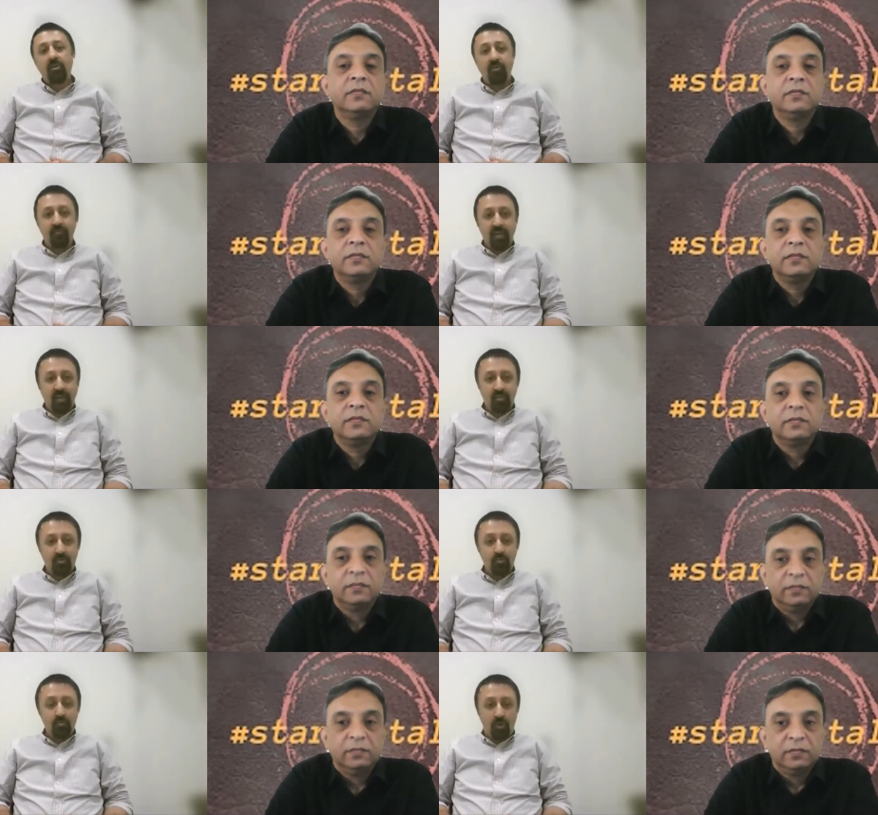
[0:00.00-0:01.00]
Speaker 1: of vendors
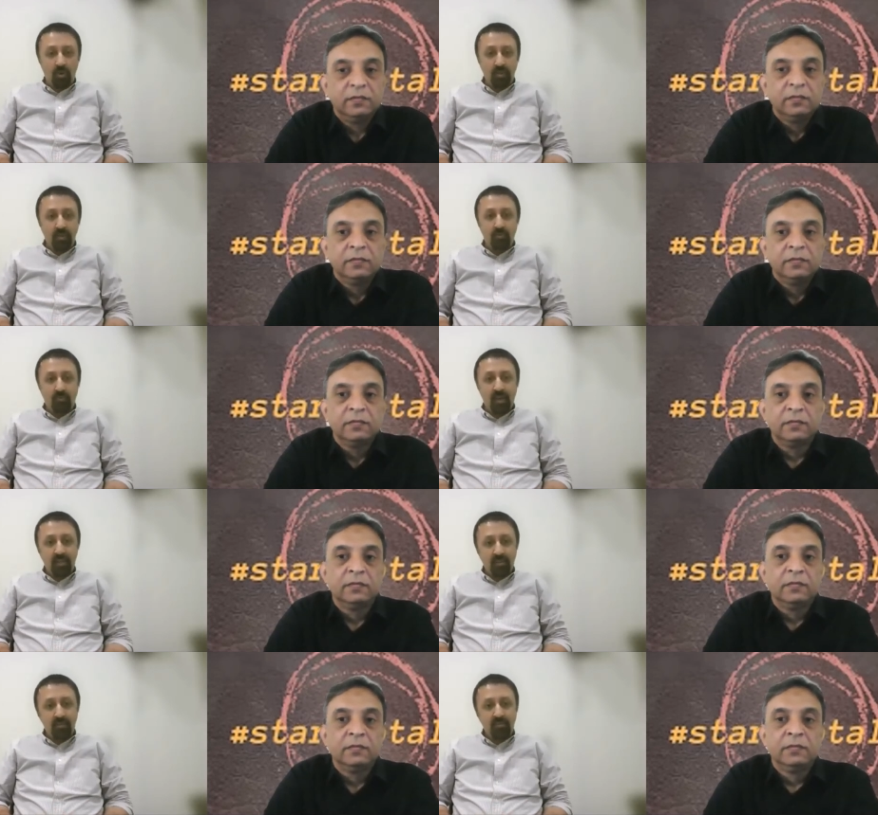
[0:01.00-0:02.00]
who already
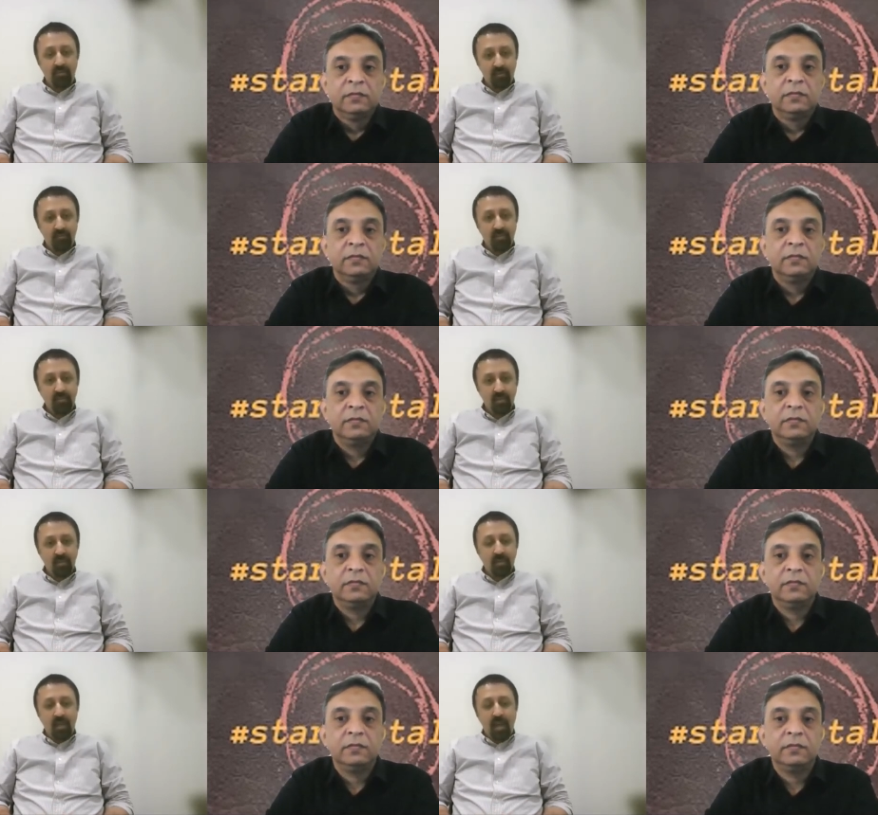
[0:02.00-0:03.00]
provide this service,
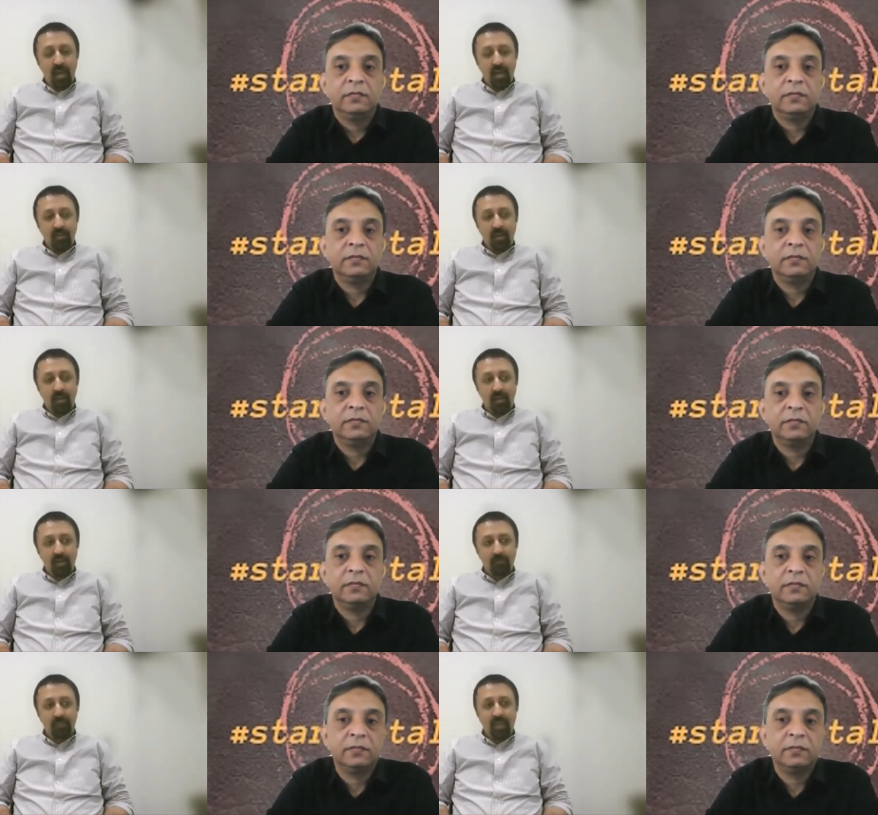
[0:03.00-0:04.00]
and
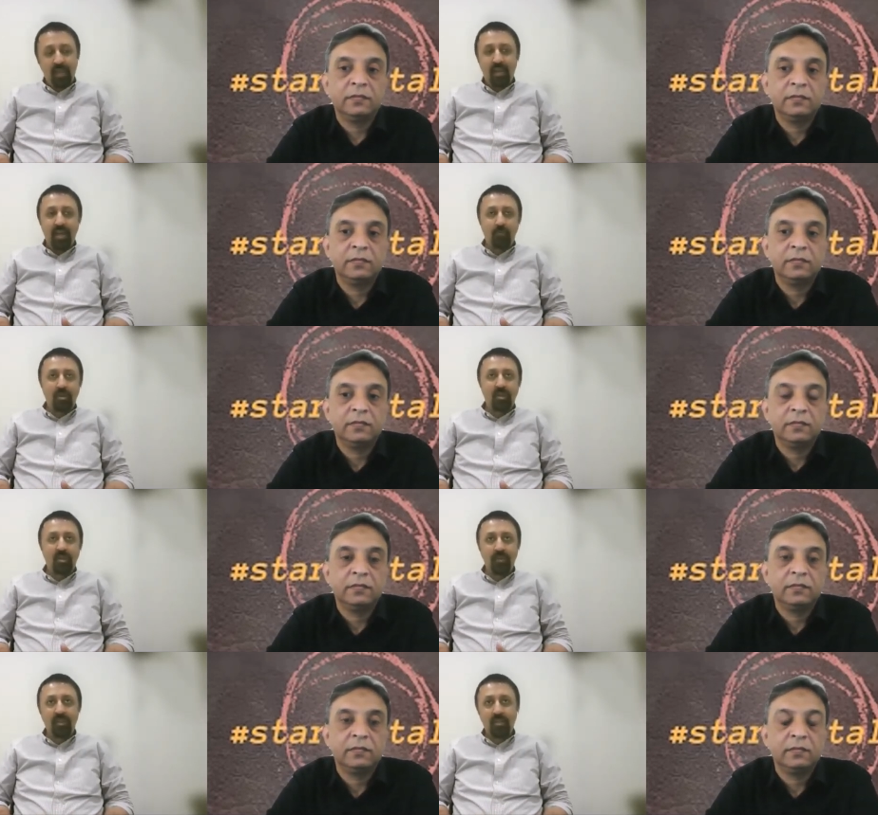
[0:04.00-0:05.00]
they like
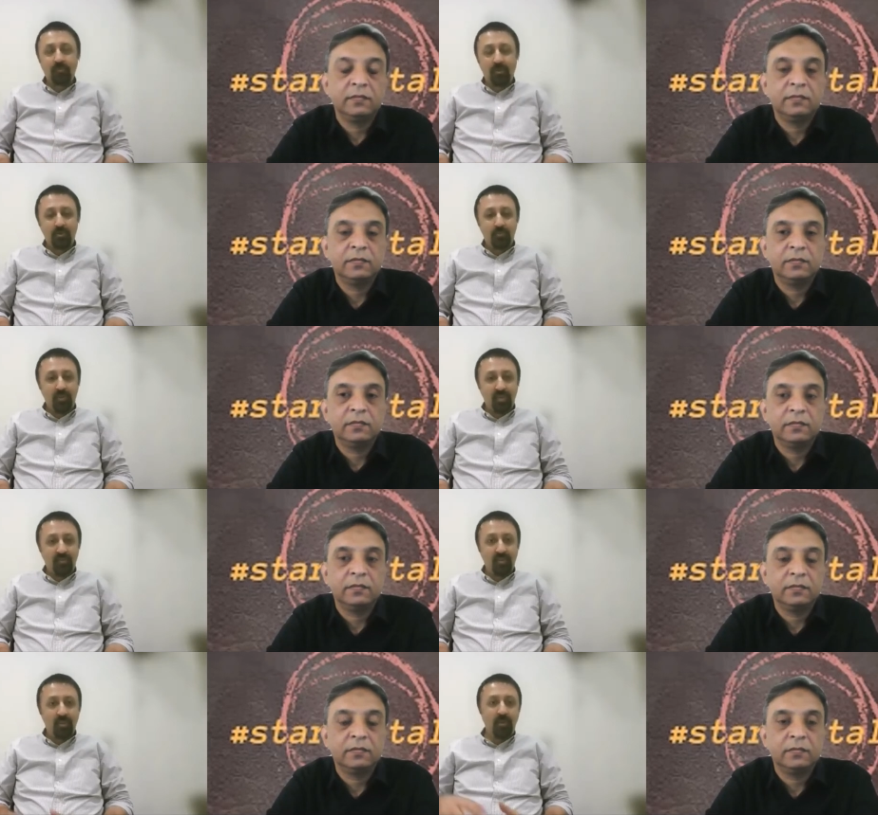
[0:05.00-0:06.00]
working with us because we're
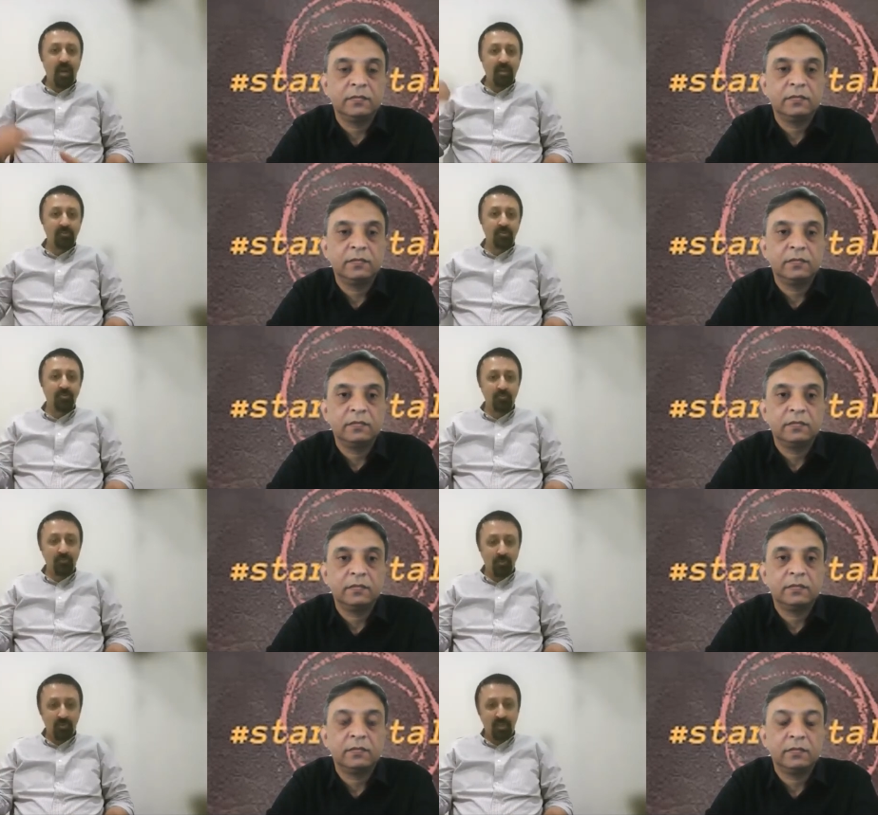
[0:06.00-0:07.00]
giving them access to
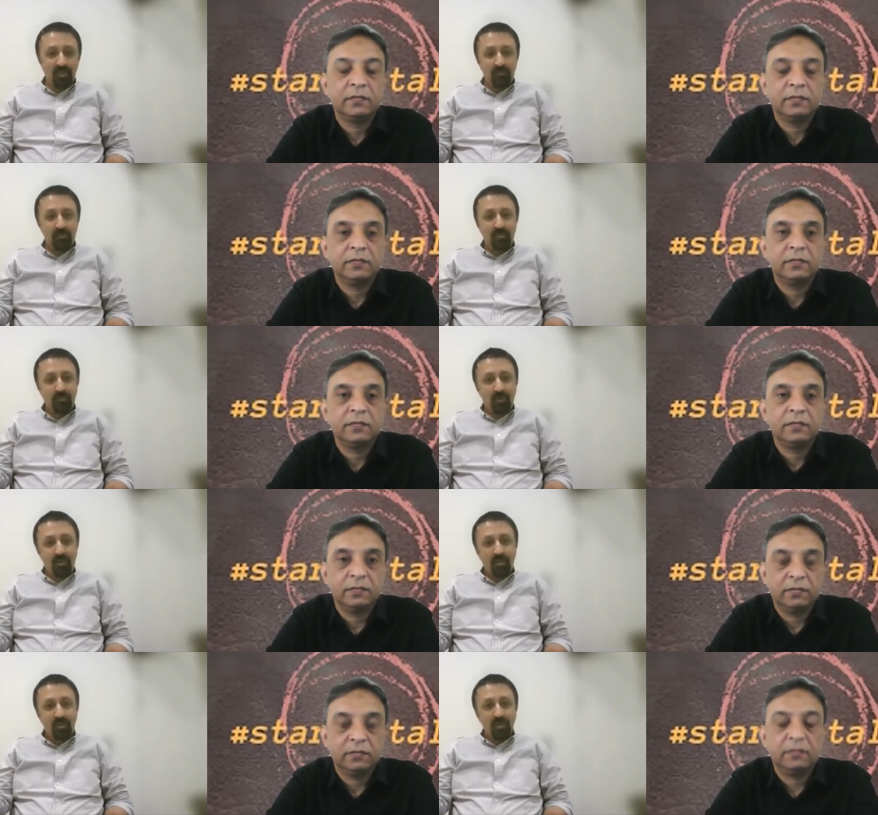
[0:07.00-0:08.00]
more customers
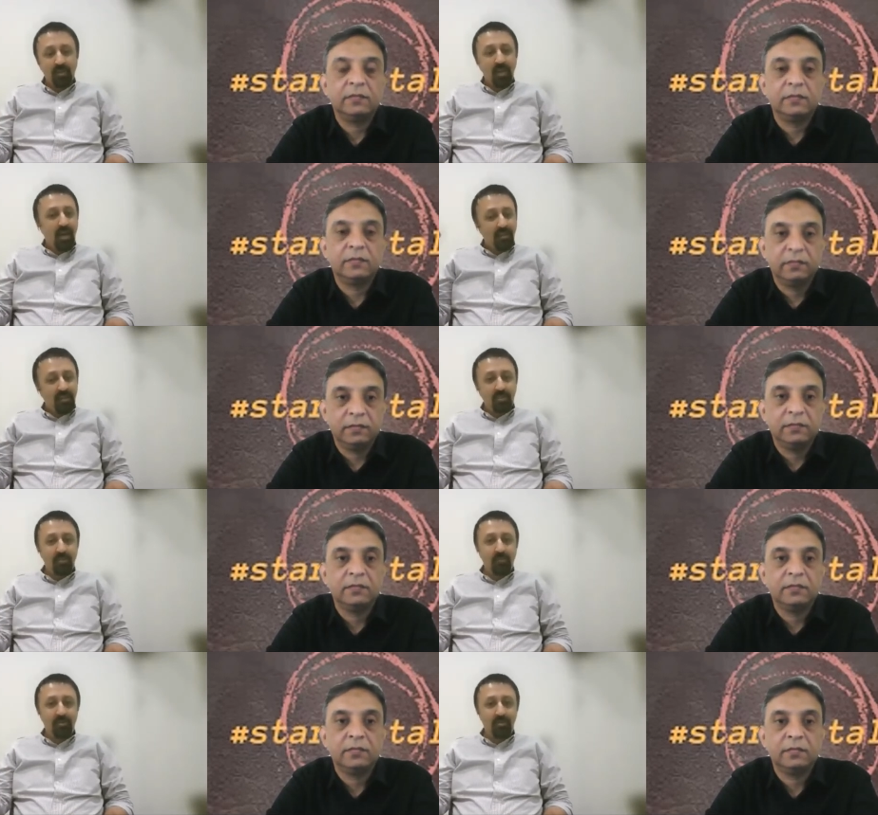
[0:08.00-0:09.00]
abroad. And the
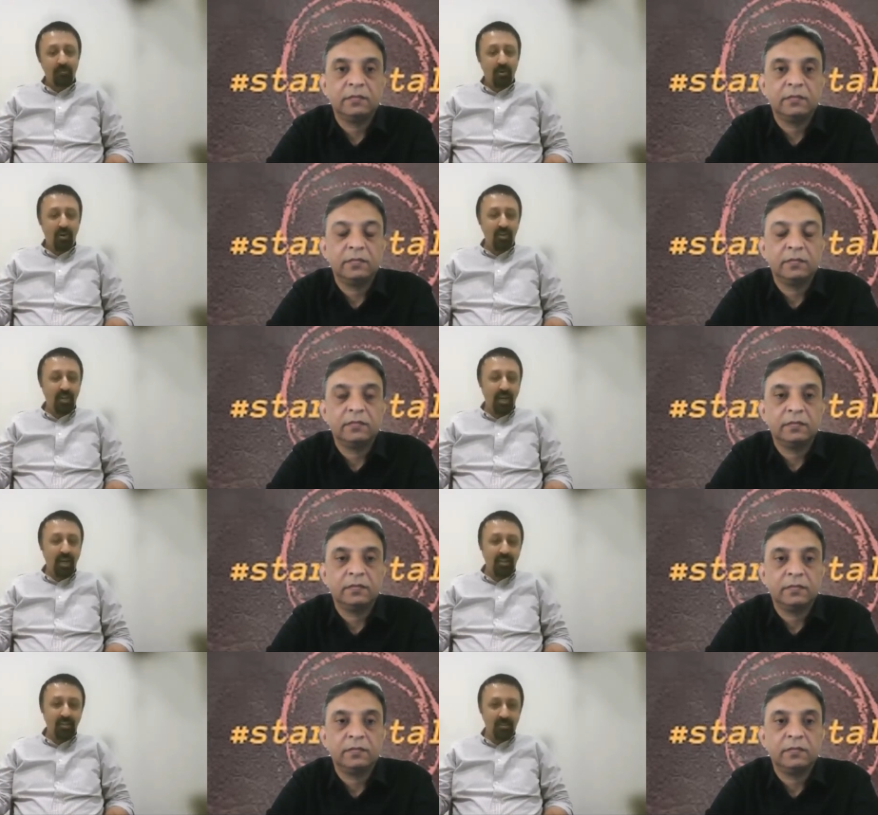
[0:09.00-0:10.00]
customers abroad
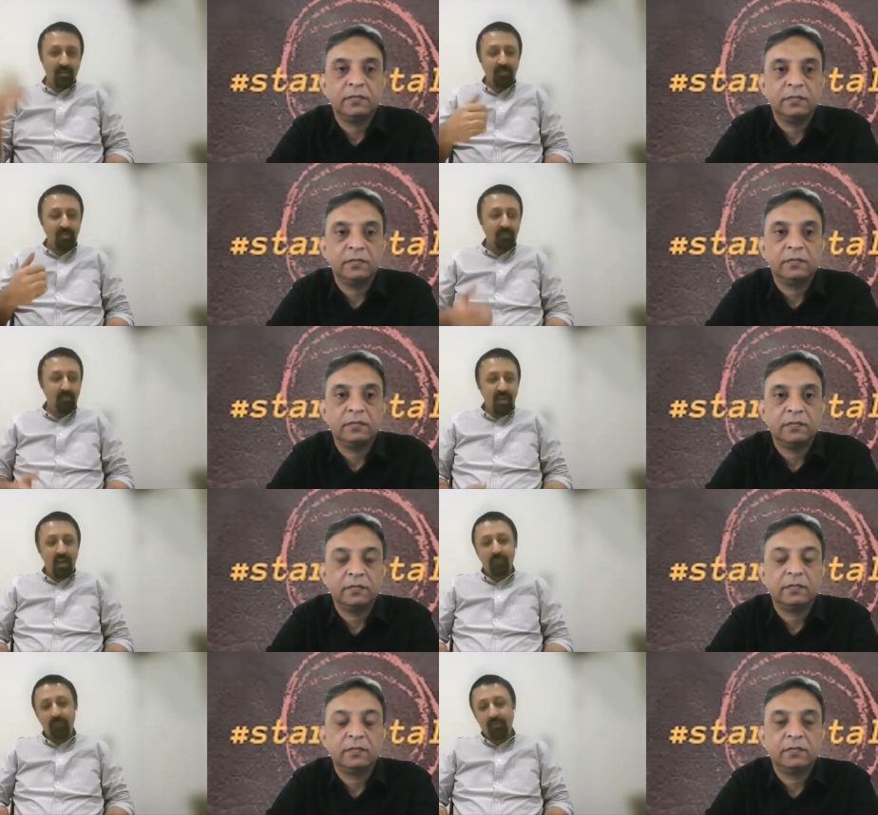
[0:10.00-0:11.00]
like the service that we
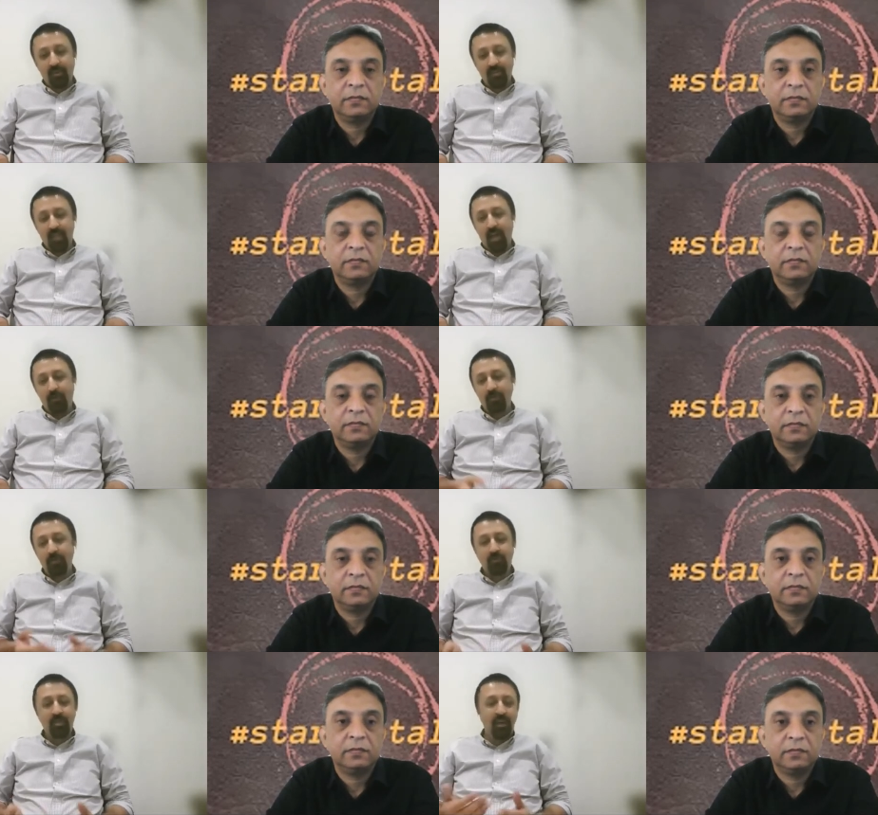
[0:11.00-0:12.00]
have because now they
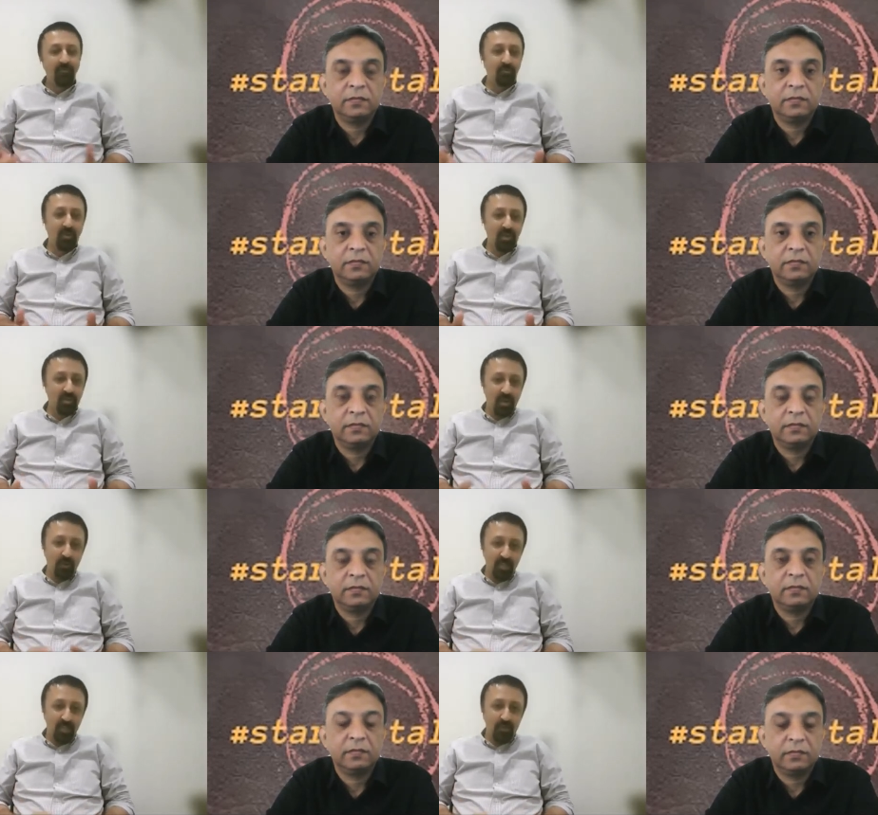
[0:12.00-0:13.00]
don't have to run around
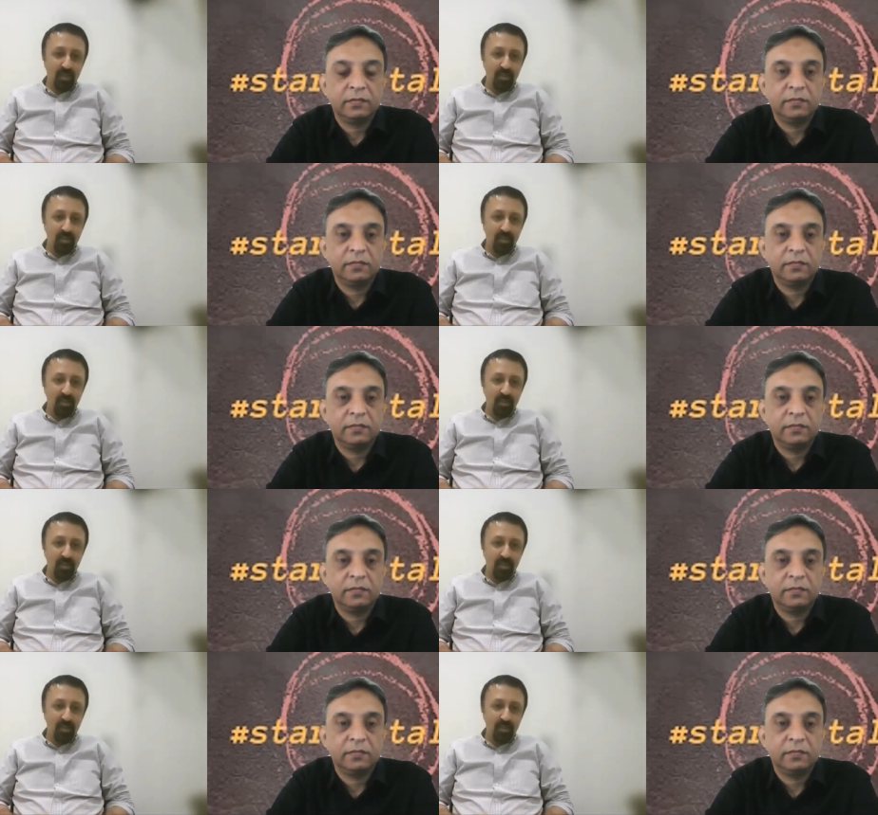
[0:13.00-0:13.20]
anywhere.